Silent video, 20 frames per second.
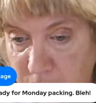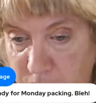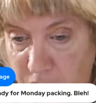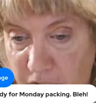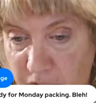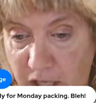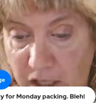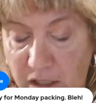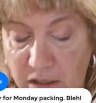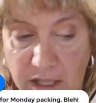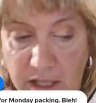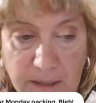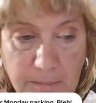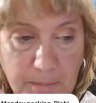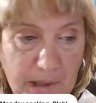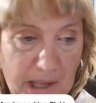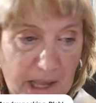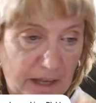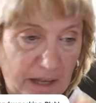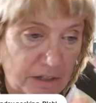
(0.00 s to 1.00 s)
You got a lot of
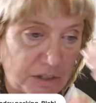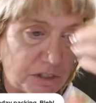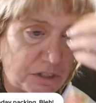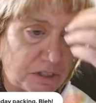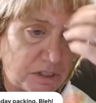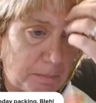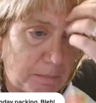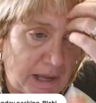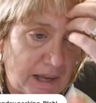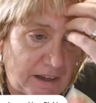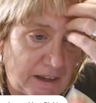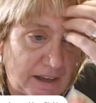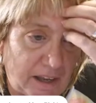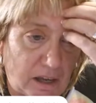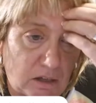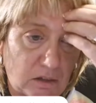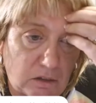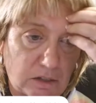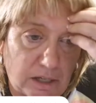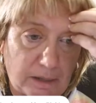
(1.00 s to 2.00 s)
packages to pack
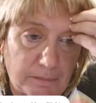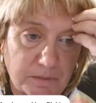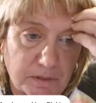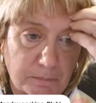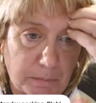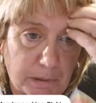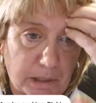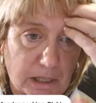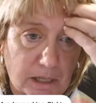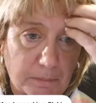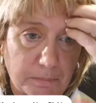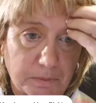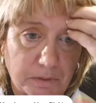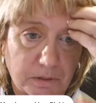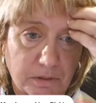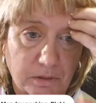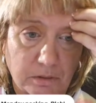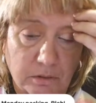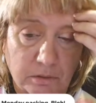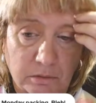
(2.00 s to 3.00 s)
out, Grams and
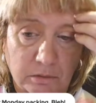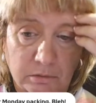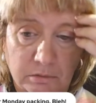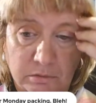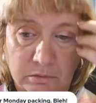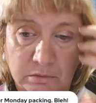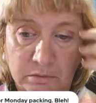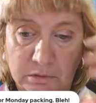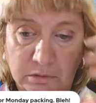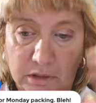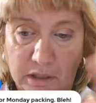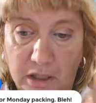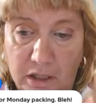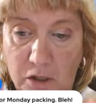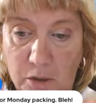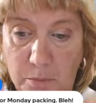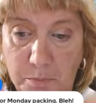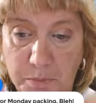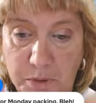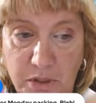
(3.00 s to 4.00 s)
Pops? I
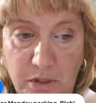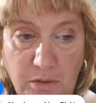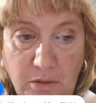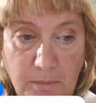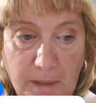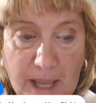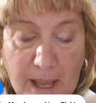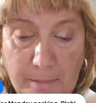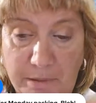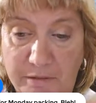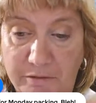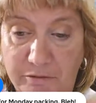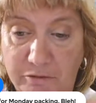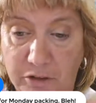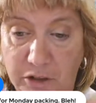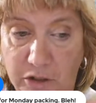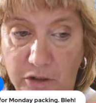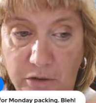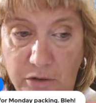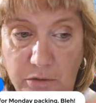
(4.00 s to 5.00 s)
hope so. I'm happy
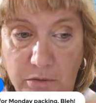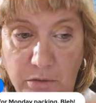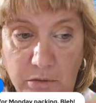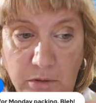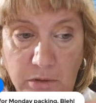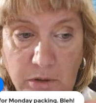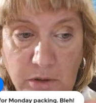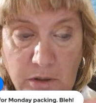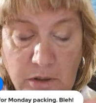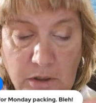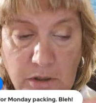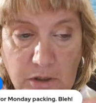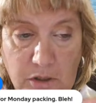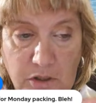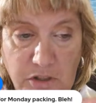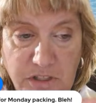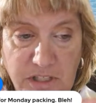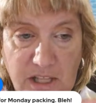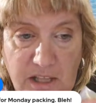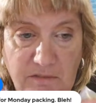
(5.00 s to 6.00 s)
for you.
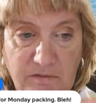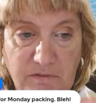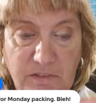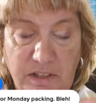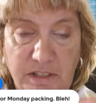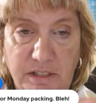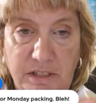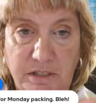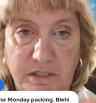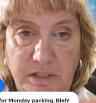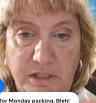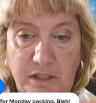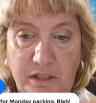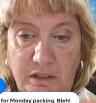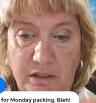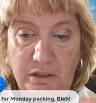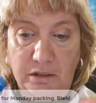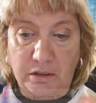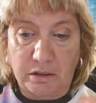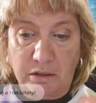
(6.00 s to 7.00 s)
You're selling vintage,
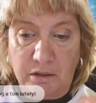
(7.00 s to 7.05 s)
huh?